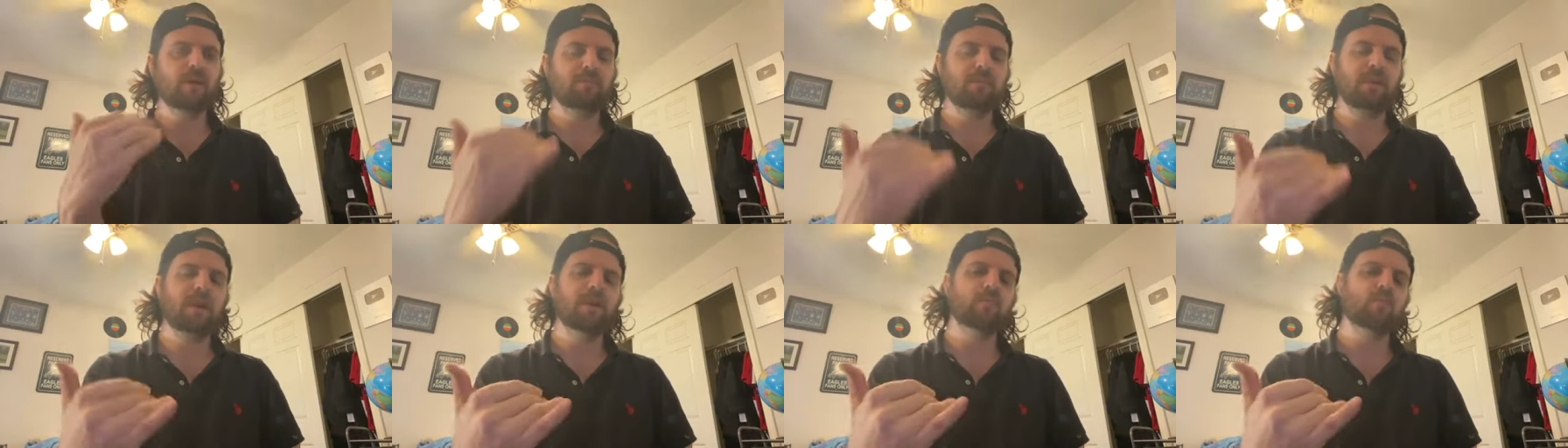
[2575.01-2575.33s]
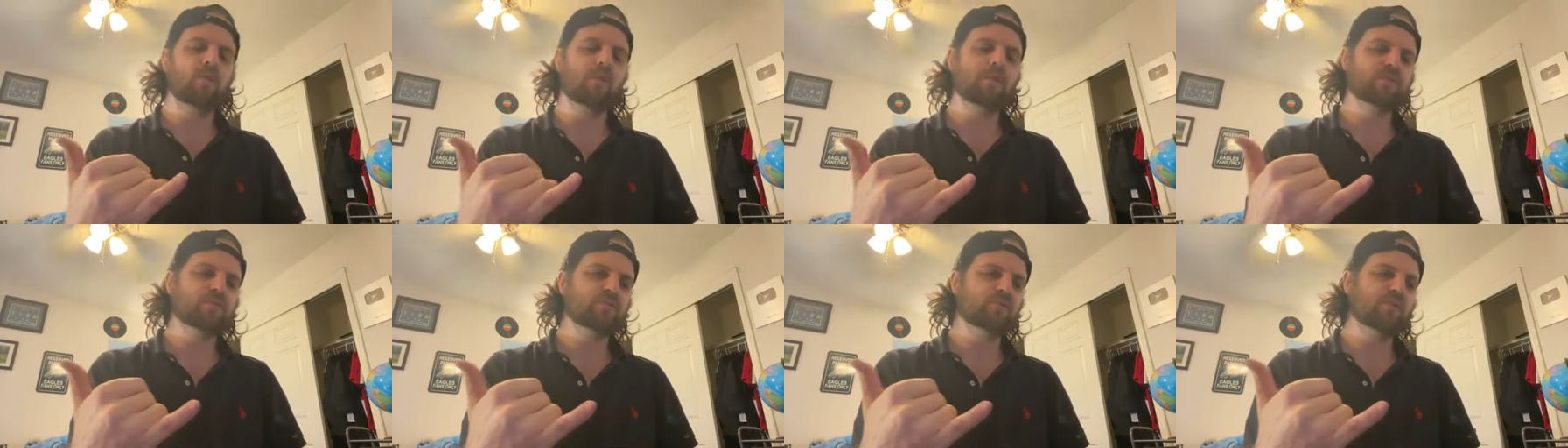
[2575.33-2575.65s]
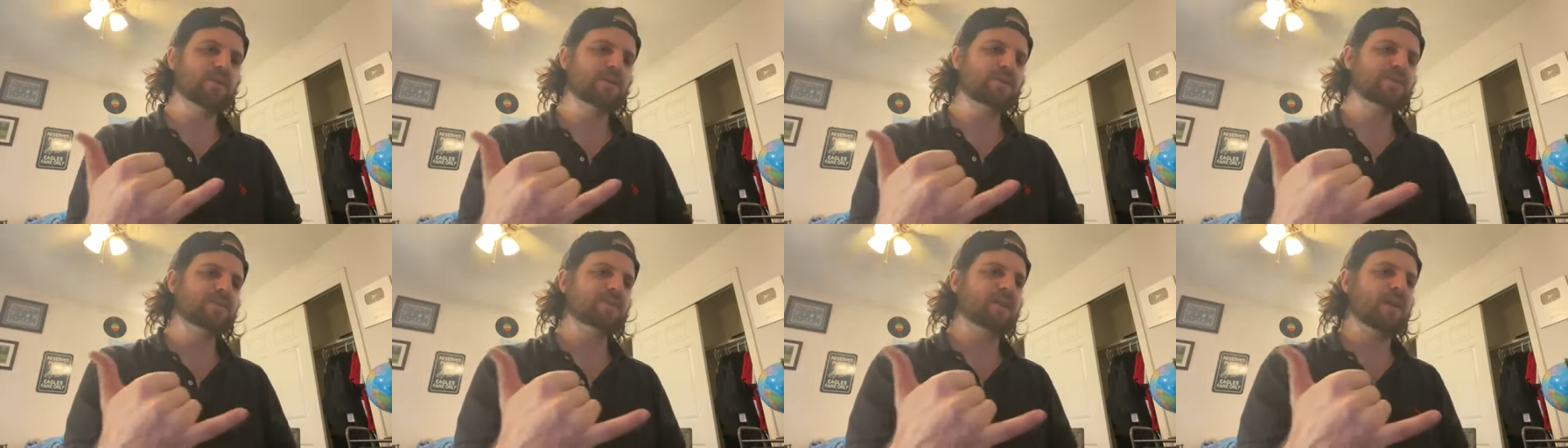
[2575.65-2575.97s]
main one is
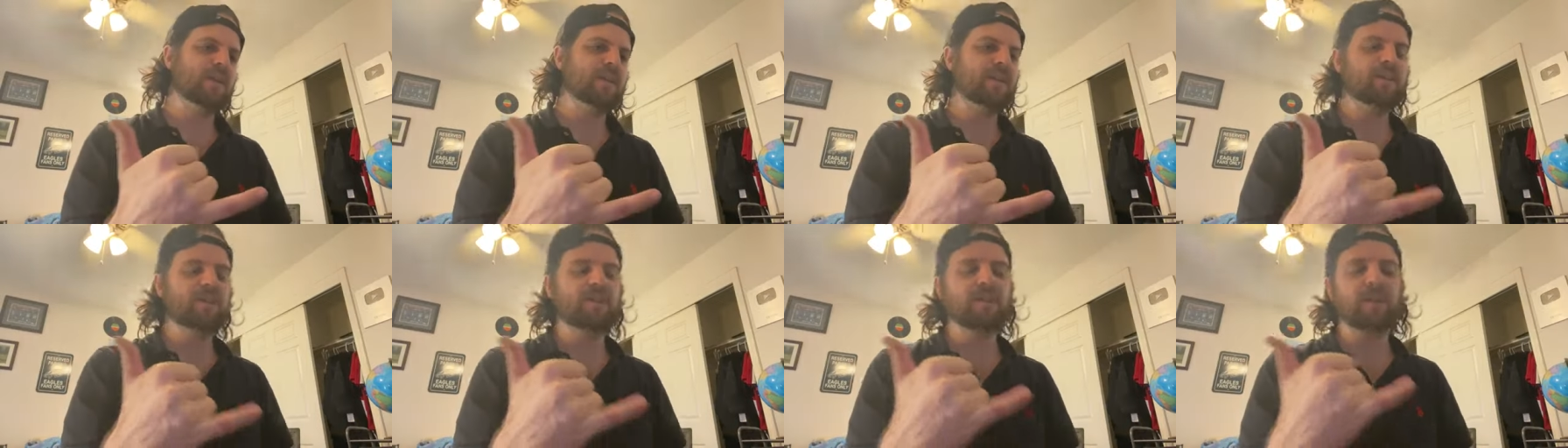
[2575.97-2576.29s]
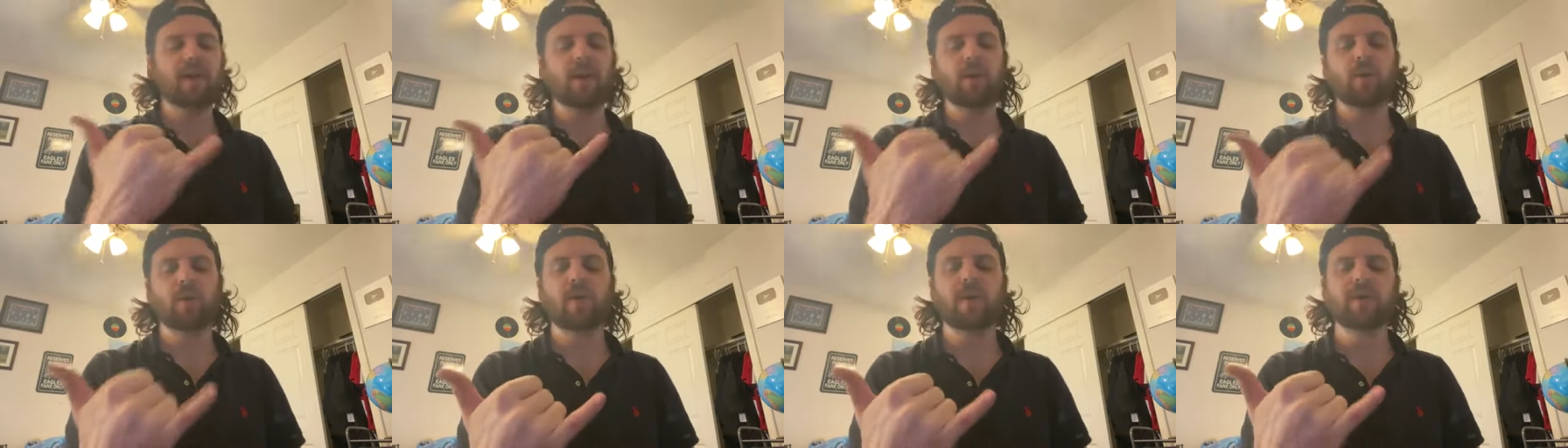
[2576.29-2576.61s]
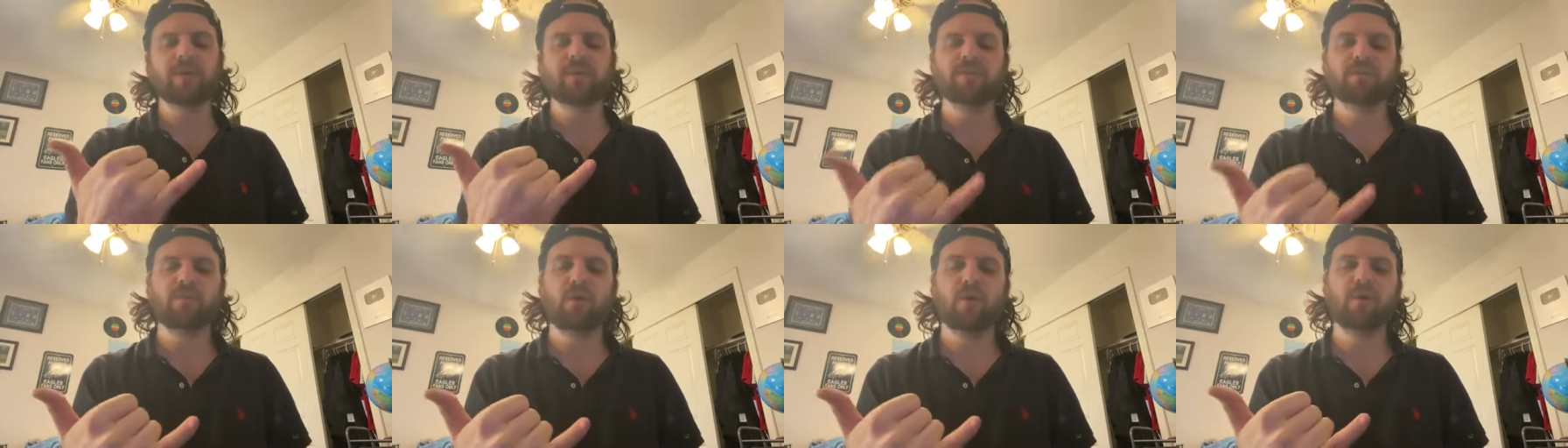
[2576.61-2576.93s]
reinstated. Getaway
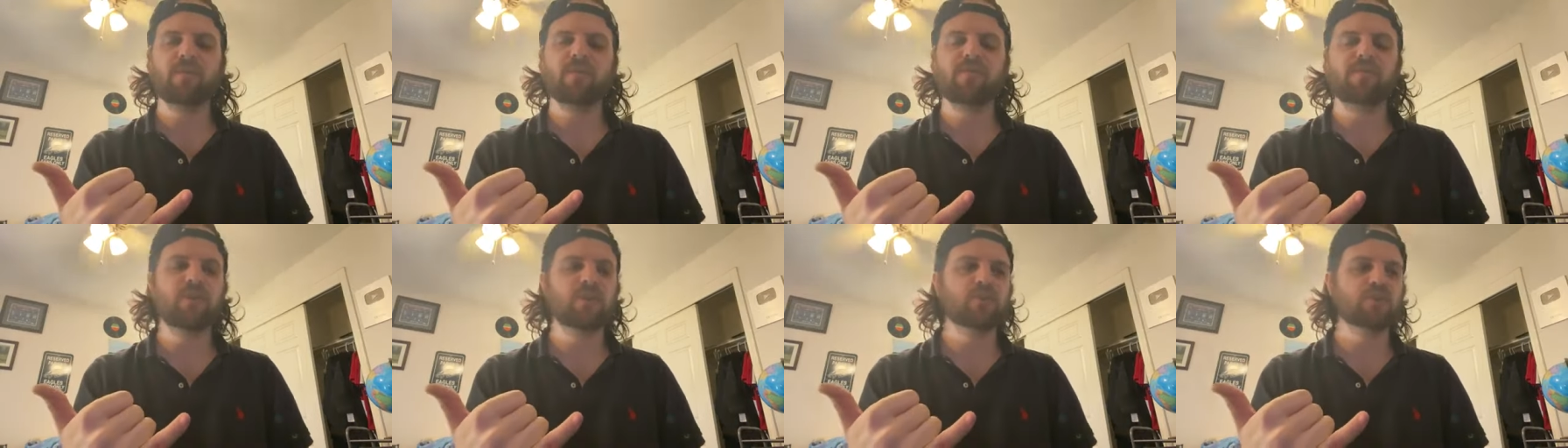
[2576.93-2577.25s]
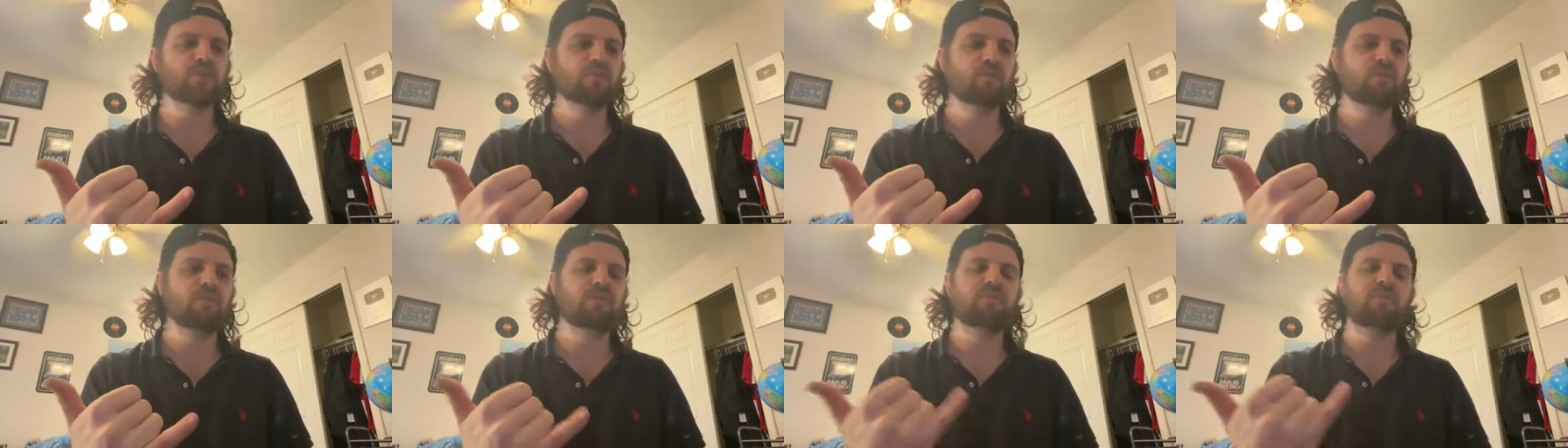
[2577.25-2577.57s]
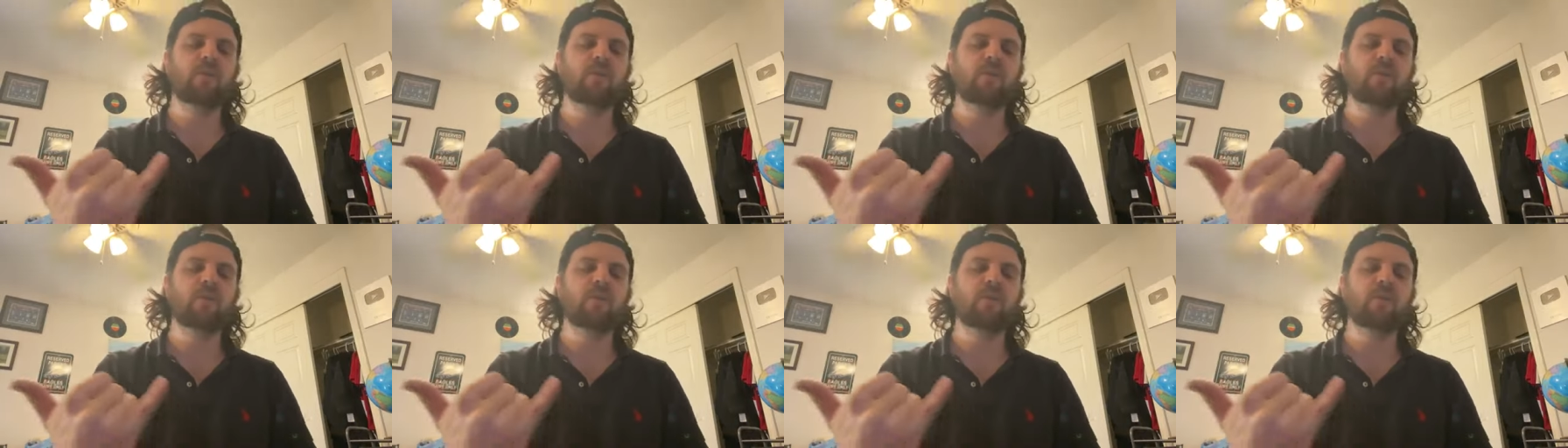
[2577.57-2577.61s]
ASMR Official.